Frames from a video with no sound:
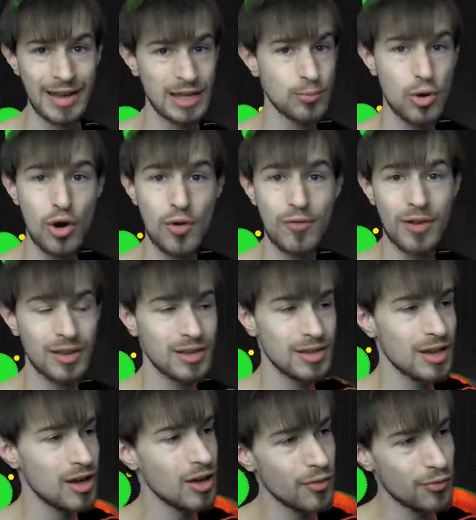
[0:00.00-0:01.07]
It's perfect
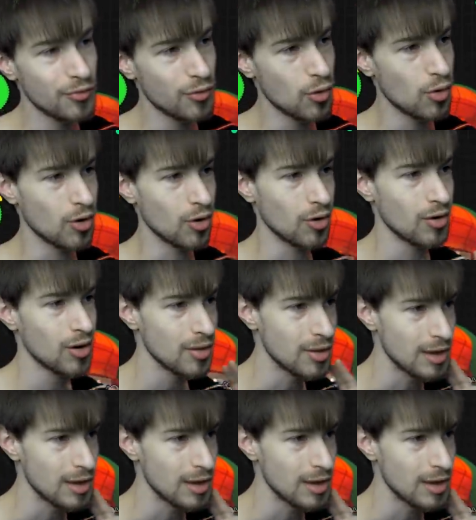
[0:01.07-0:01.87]
for